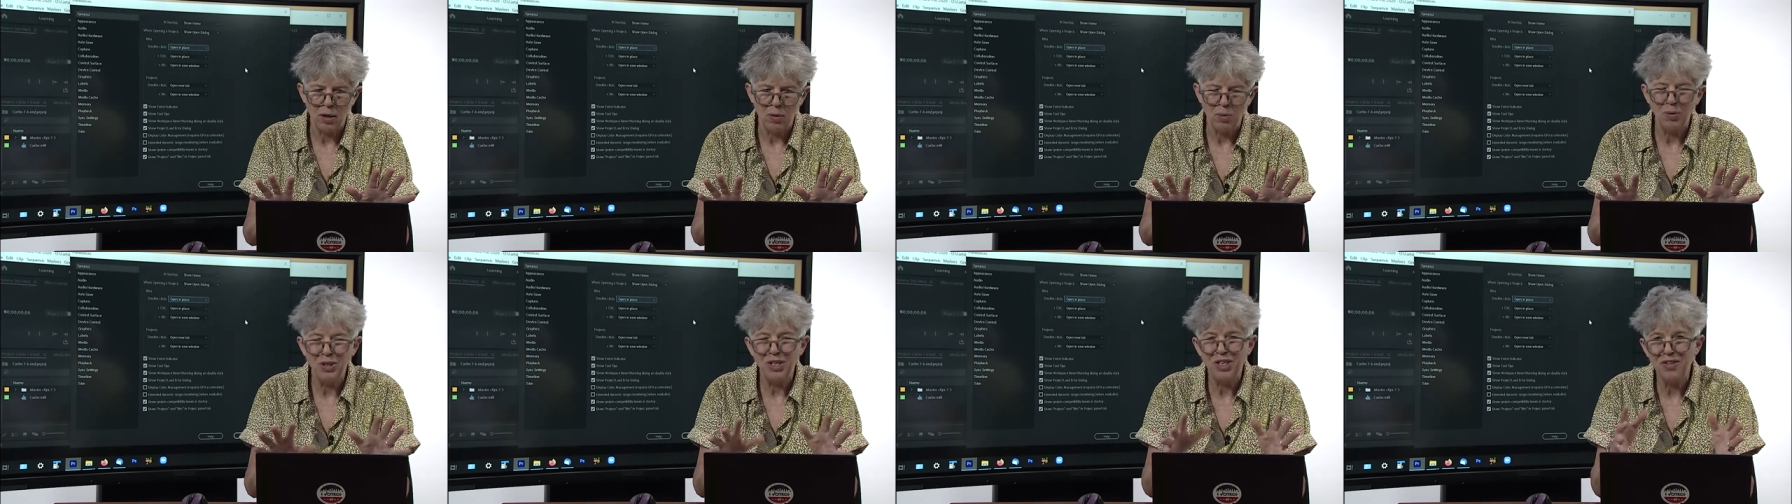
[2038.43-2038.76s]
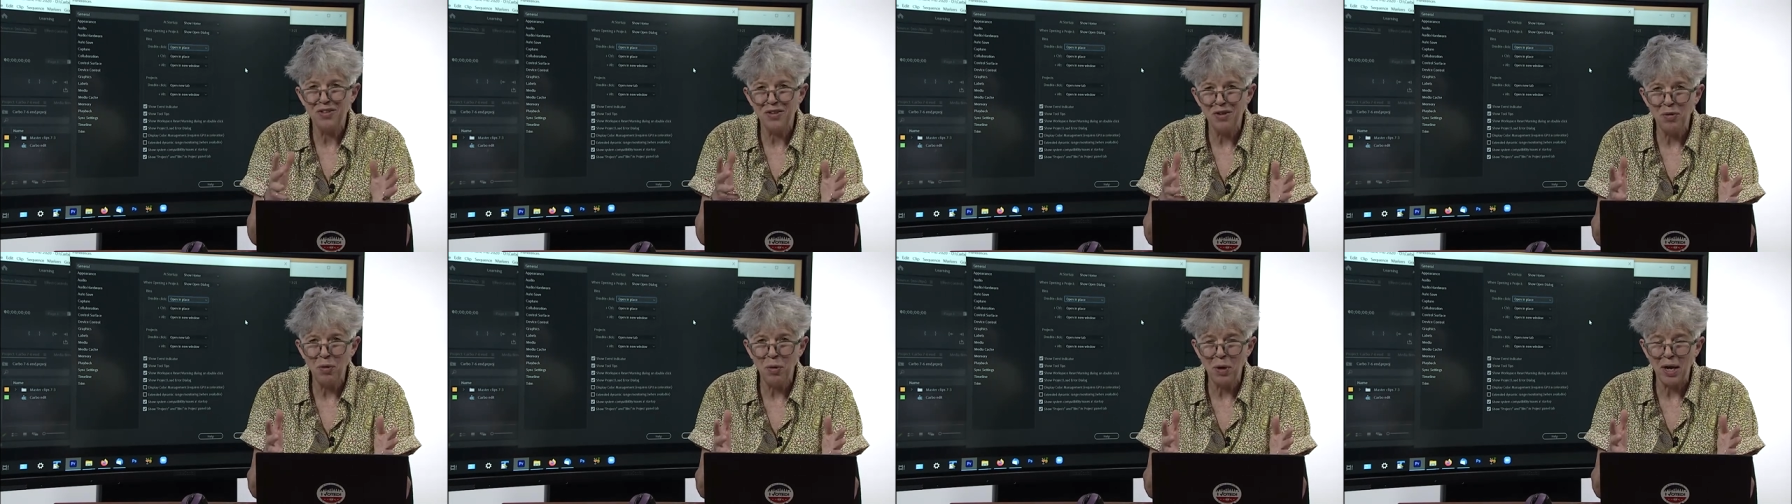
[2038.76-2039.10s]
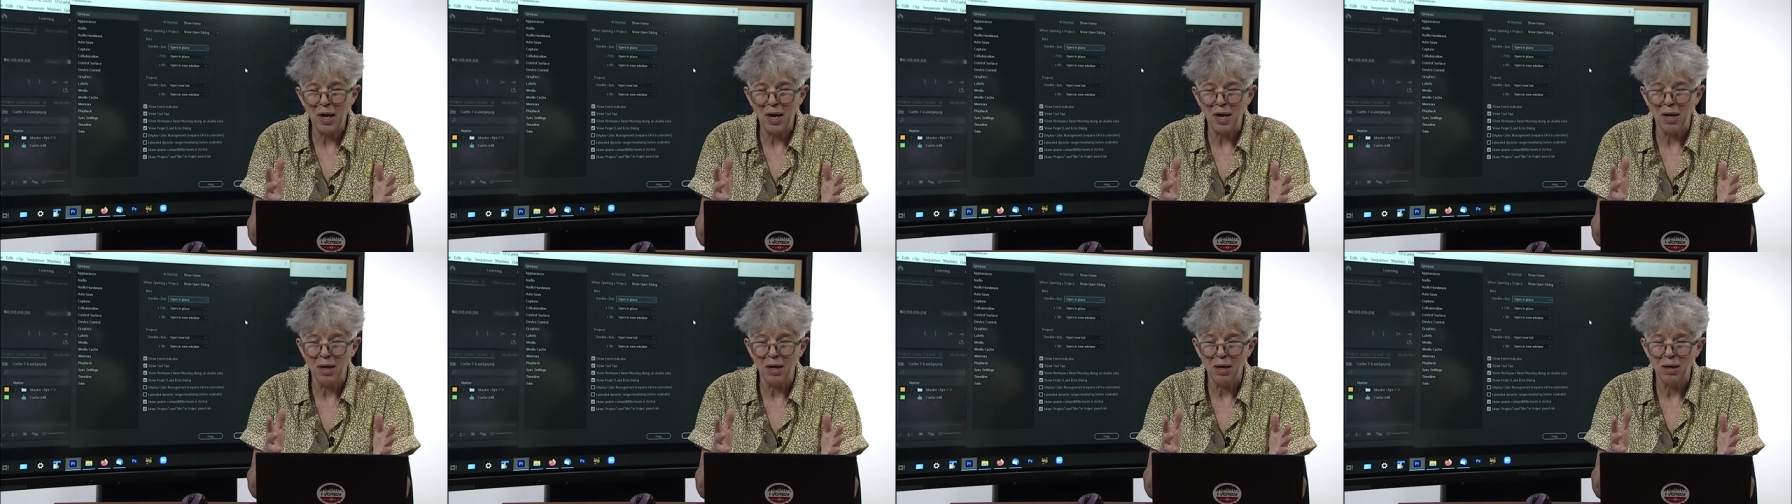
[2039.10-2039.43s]
which is
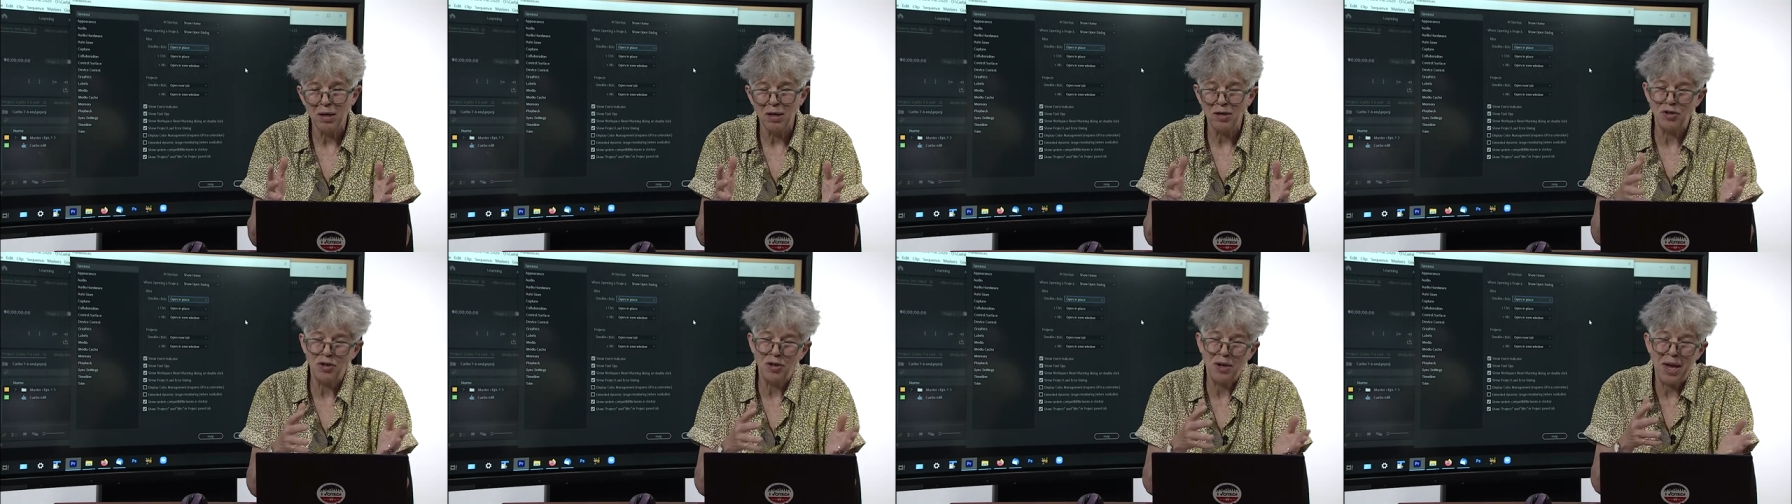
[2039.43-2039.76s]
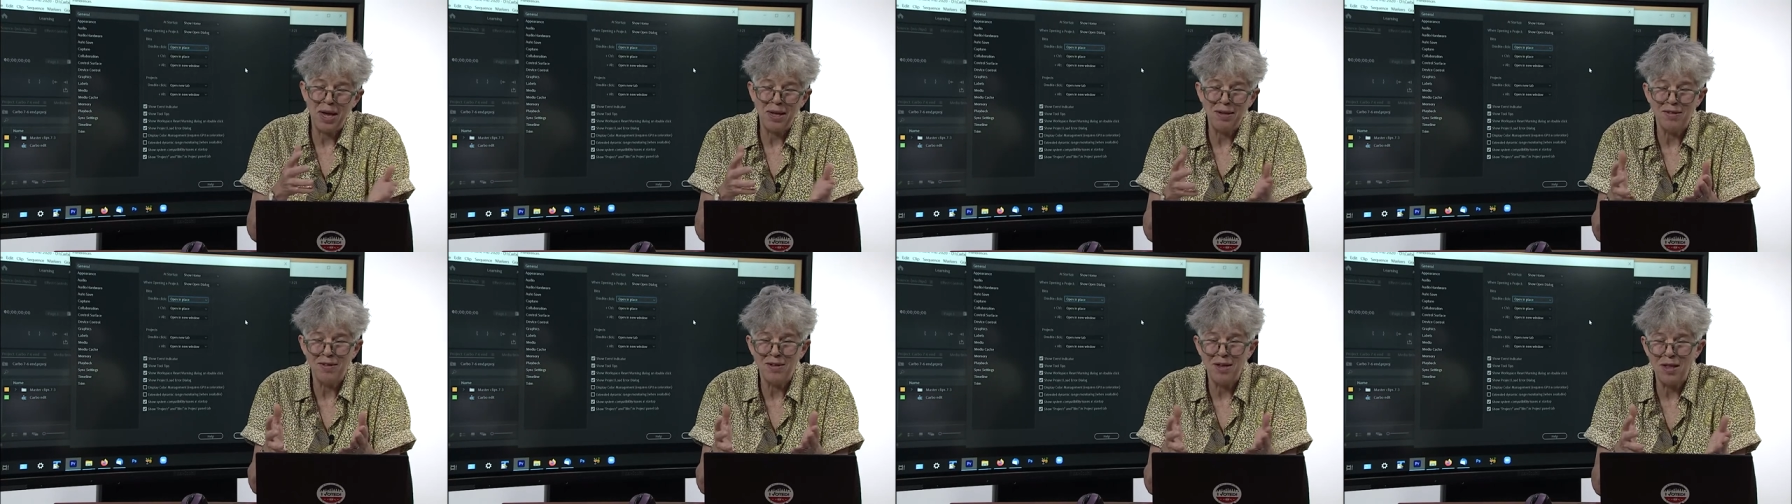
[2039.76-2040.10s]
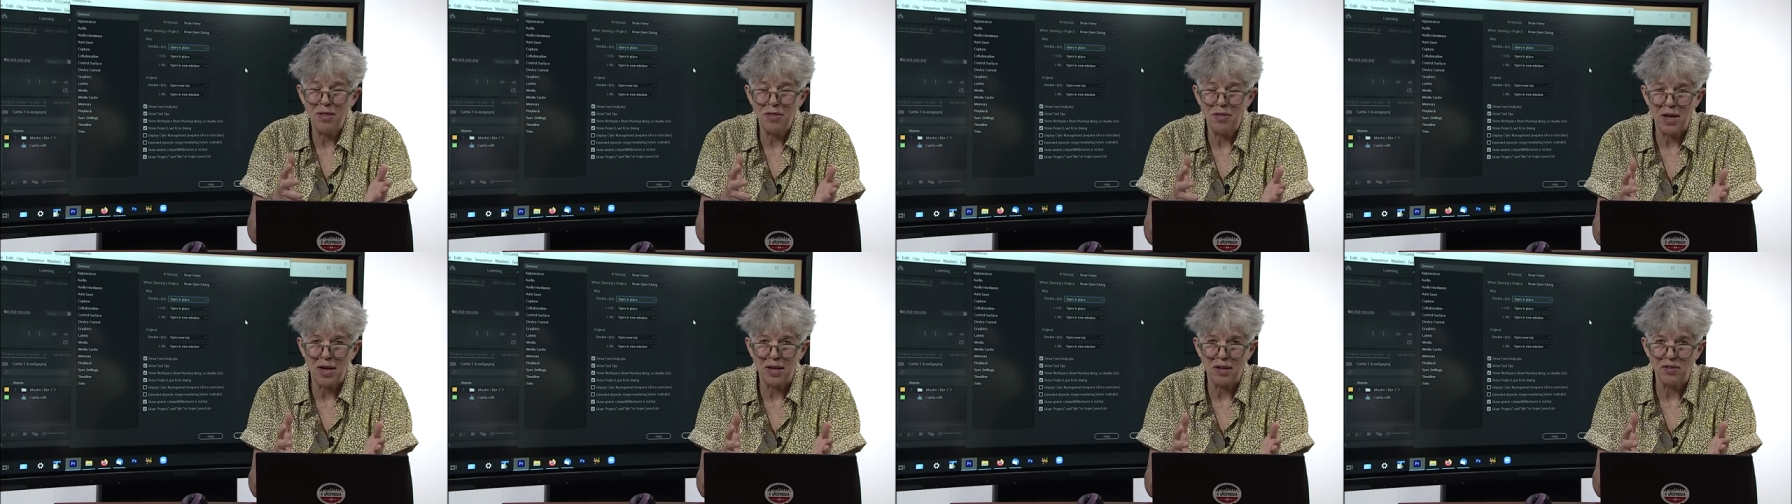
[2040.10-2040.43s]
annoying because you can't see
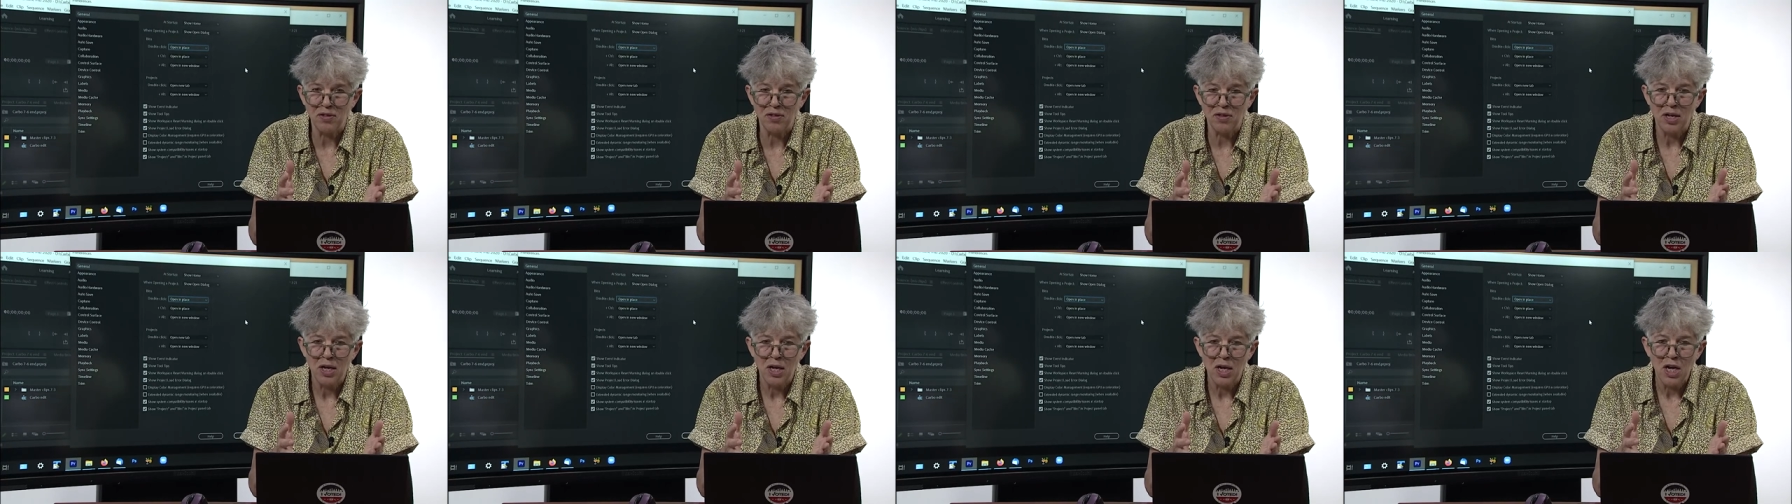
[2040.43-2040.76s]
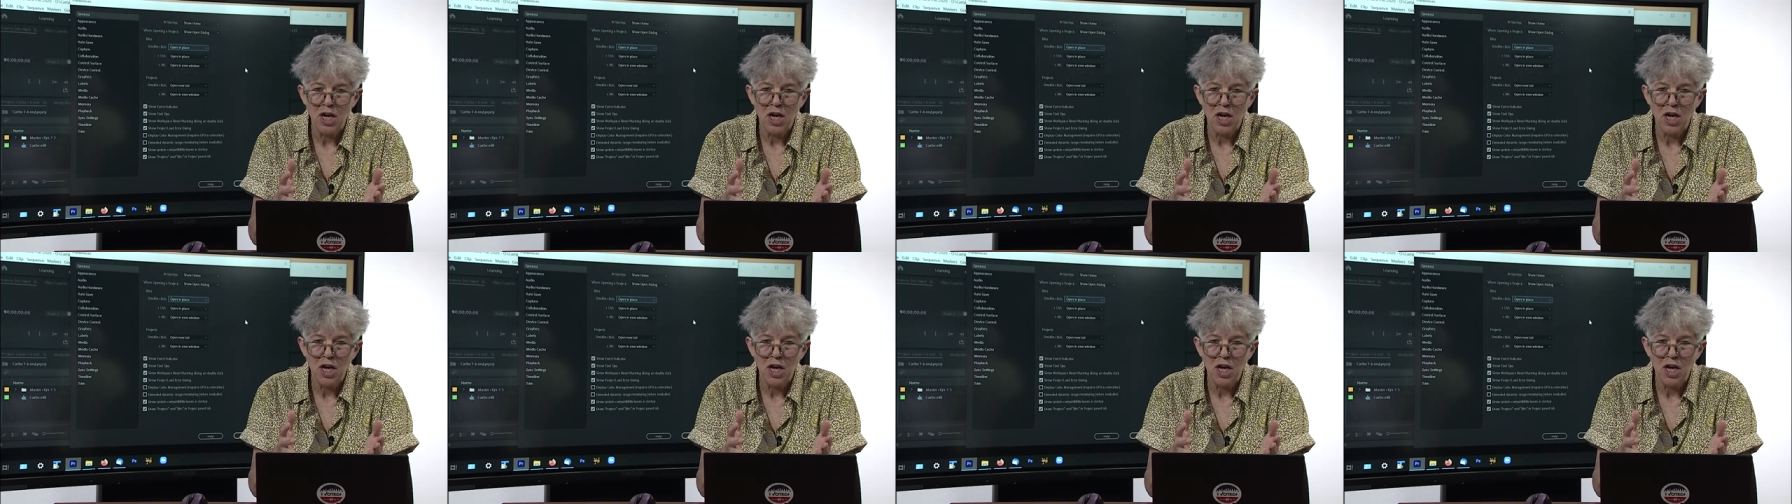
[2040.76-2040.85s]
things.